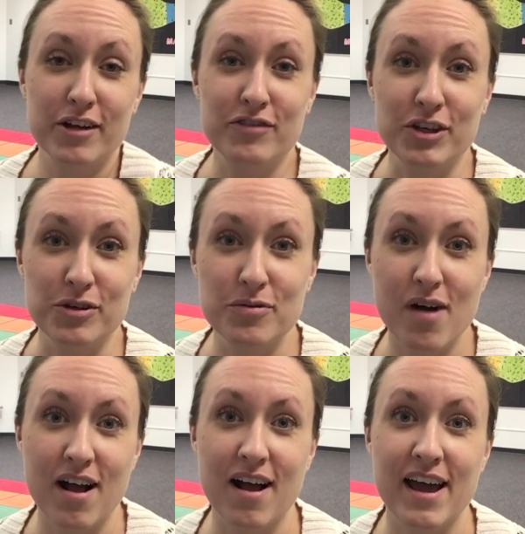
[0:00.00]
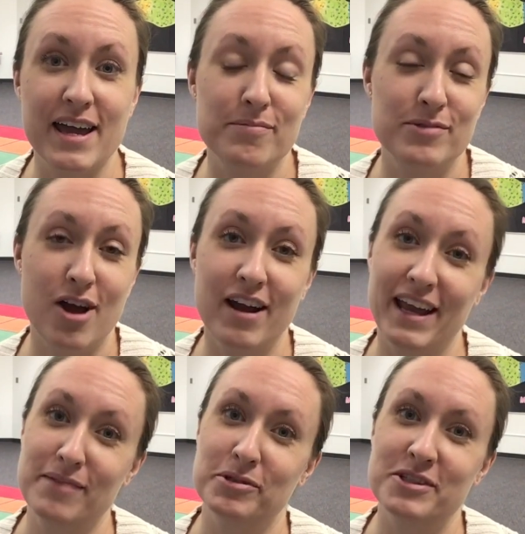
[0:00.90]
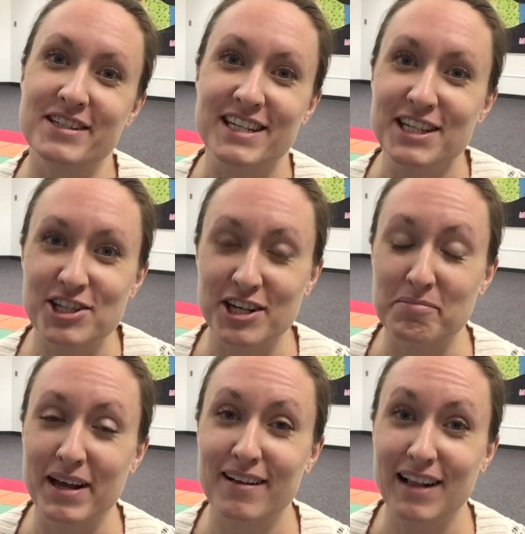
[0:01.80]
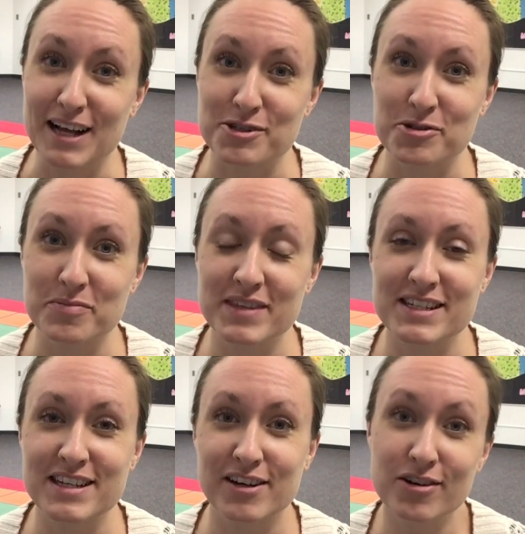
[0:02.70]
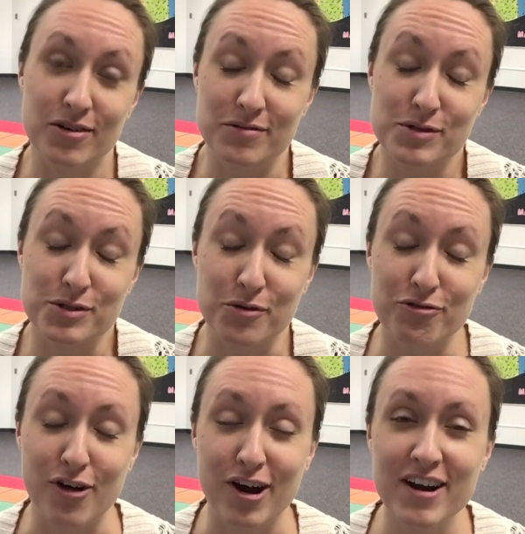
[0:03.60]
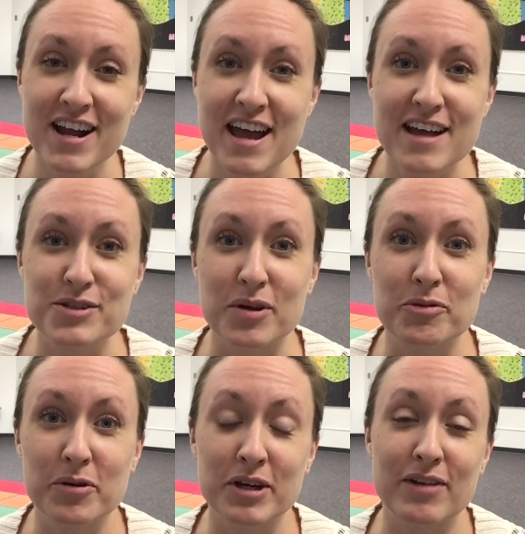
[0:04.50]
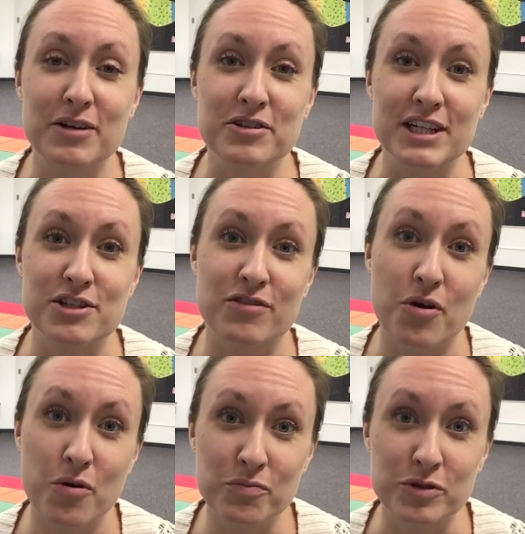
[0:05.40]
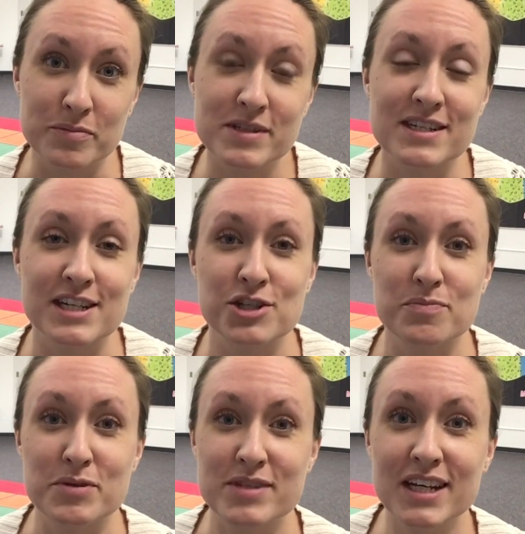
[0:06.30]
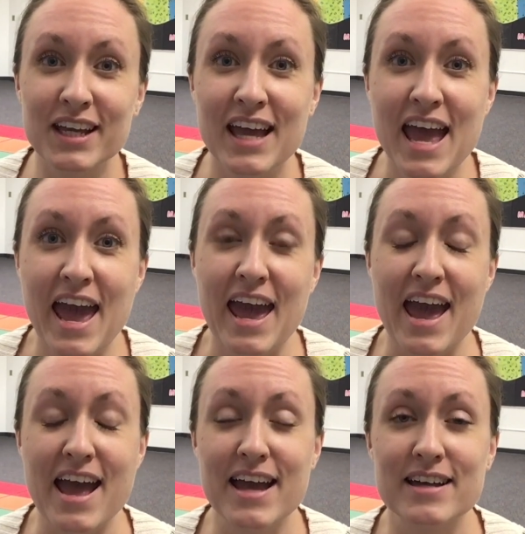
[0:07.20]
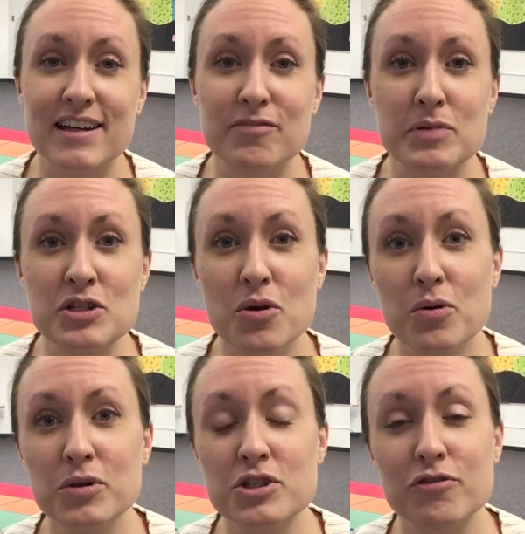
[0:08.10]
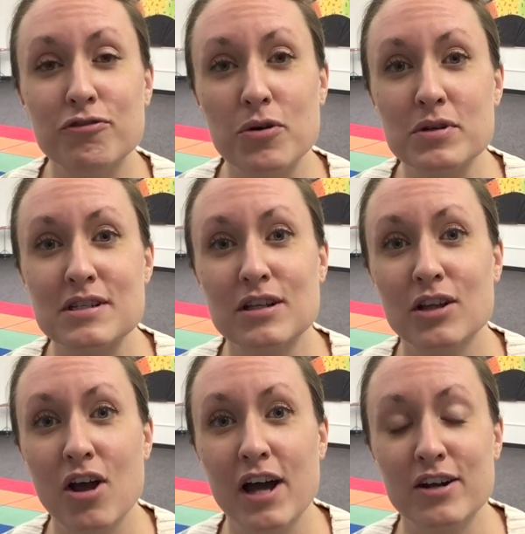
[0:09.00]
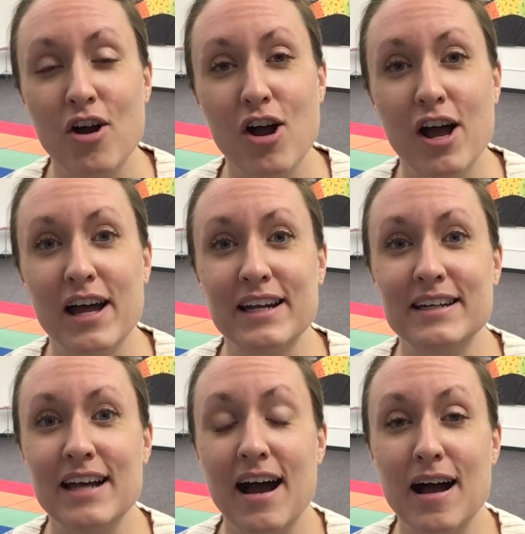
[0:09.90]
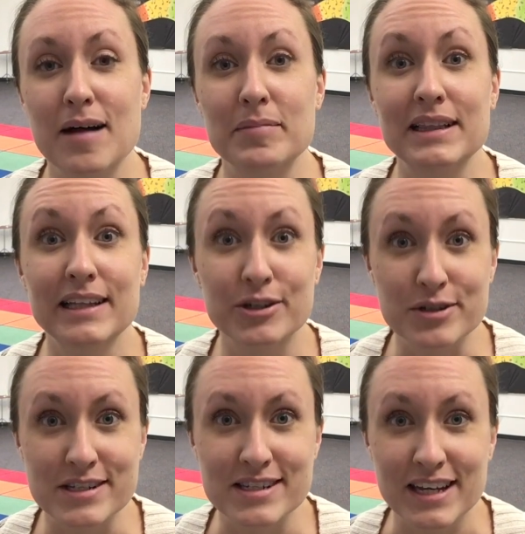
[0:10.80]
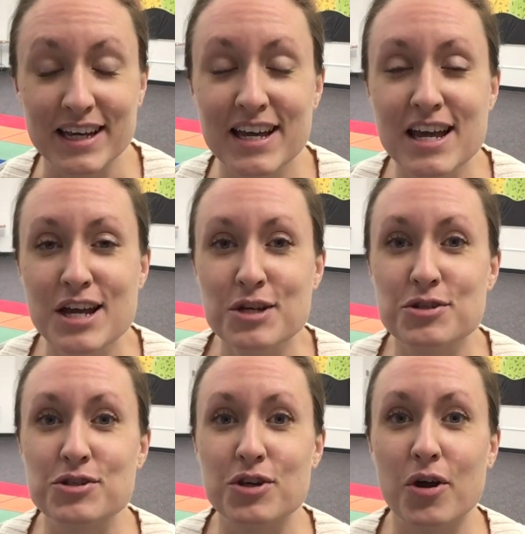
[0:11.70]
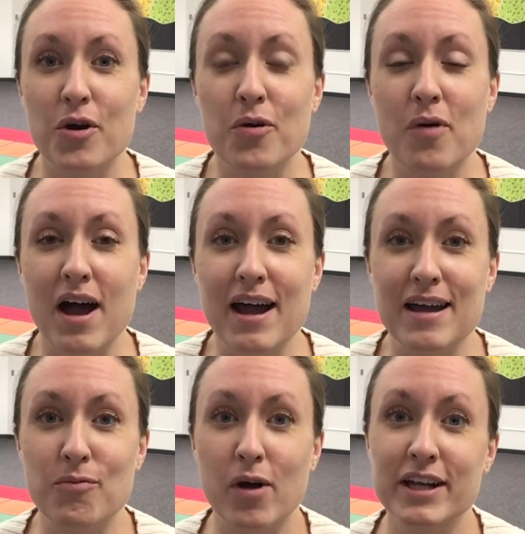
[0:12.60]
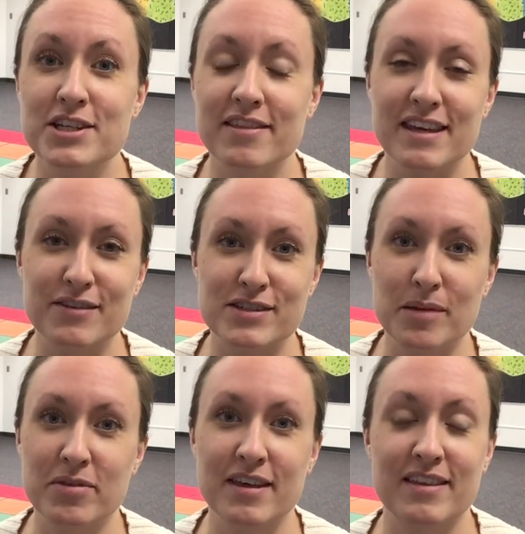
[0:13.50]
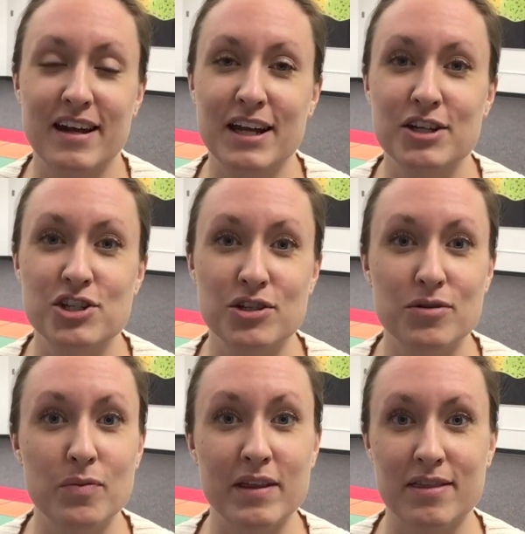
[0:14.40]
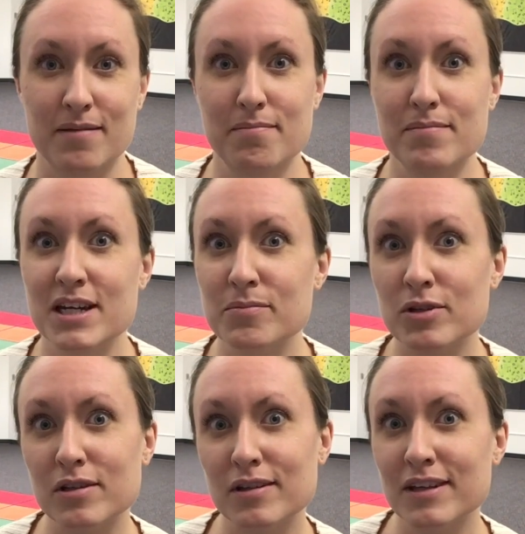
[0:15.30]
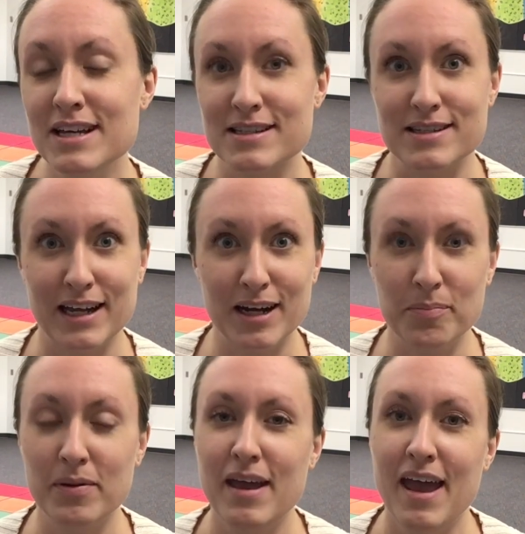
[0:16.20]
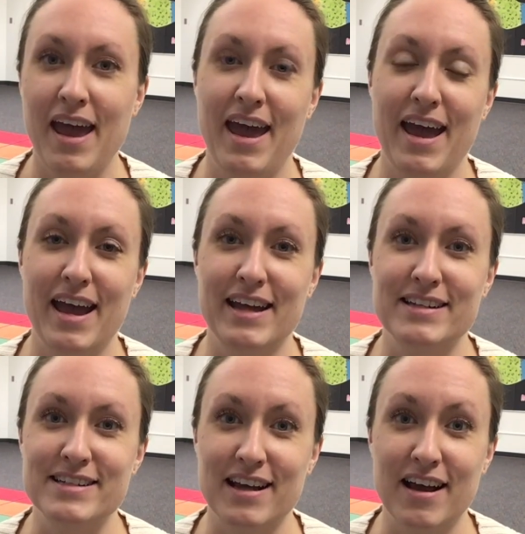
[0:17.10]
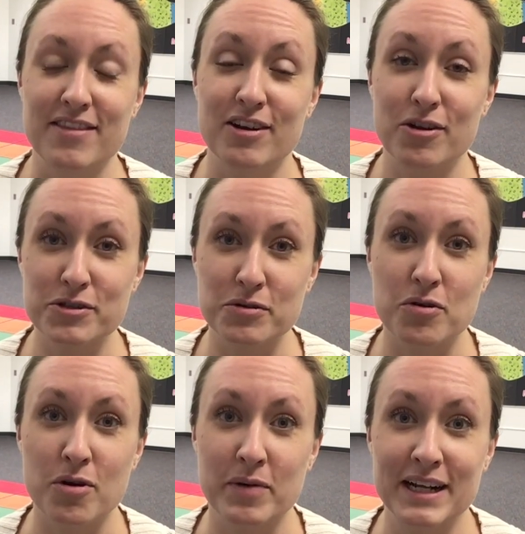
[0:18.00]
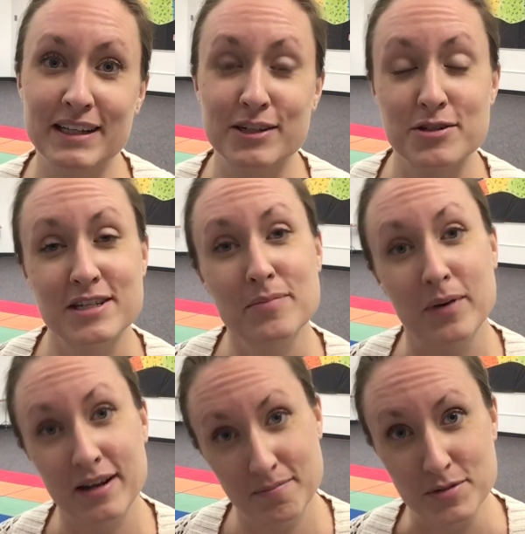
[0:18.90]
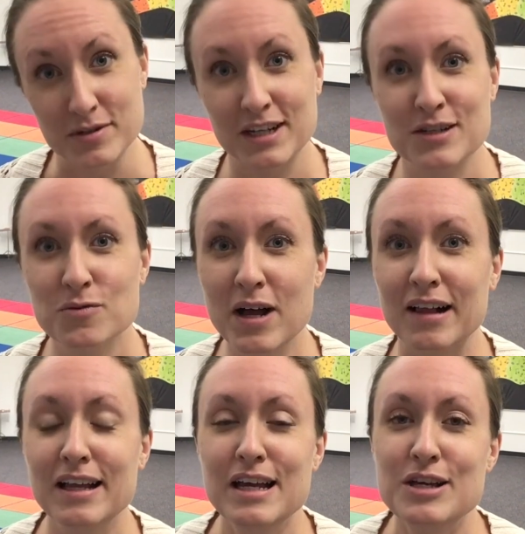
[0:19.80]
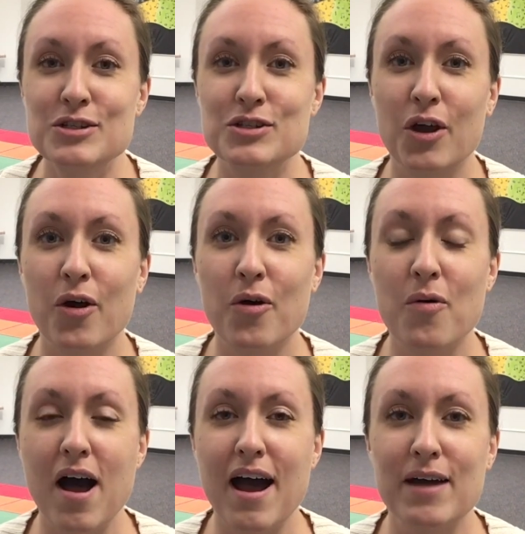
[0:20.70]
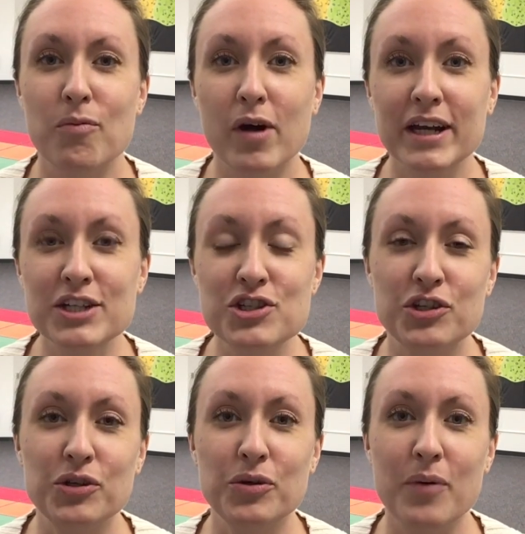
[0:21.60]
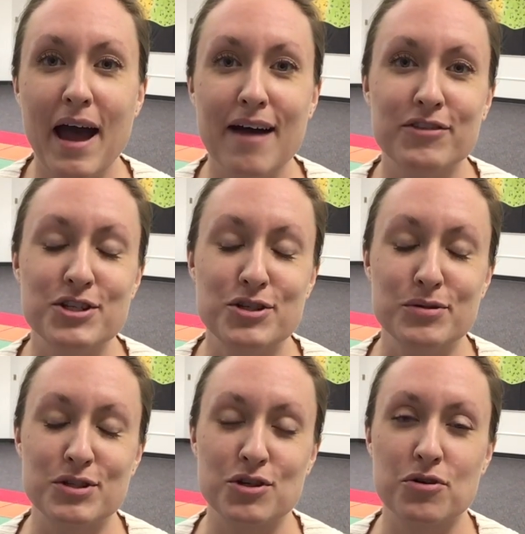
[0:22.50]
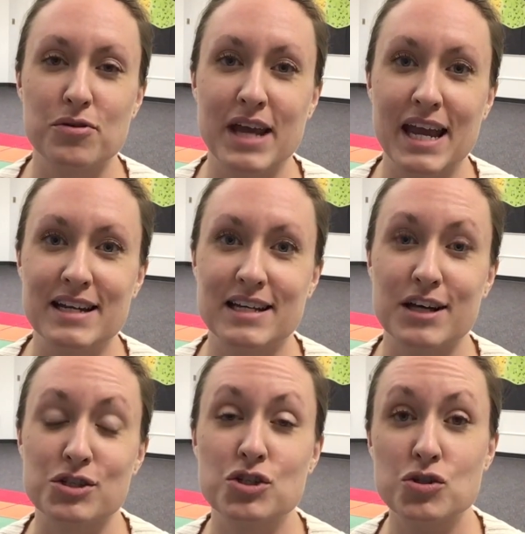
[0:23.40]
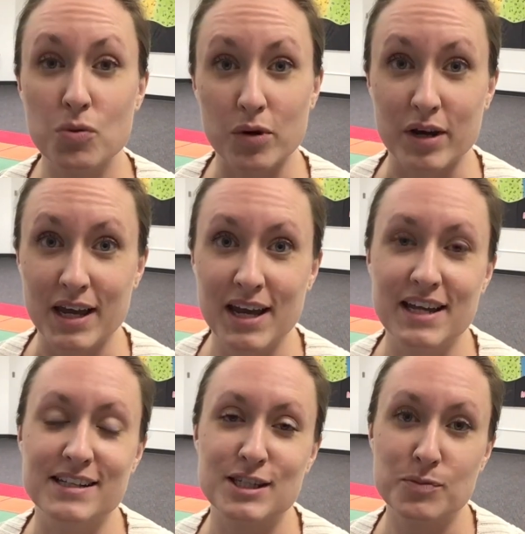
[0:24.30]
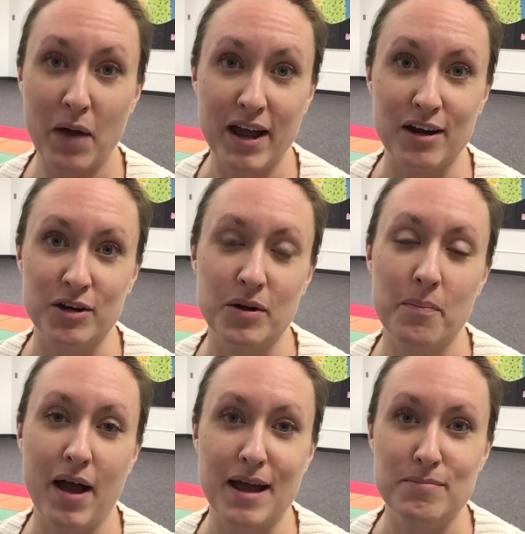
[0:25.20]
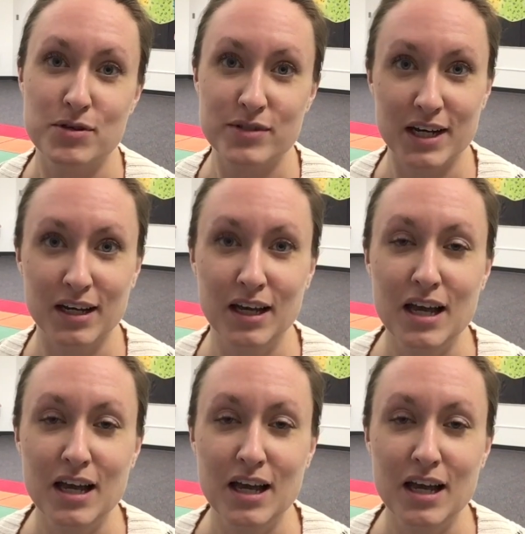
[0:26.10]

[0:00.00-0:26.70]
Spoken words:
of you, I am not able to teach in my classroom this year, or so far, so I'm going around to each of the homerooms to teach music, and I've been told to focus a lot on literacy. So I wanted to think of something that I could do with minimal setup and that also incorporated literacy, but music as well. So I wanted to have the students create a story inspired by music.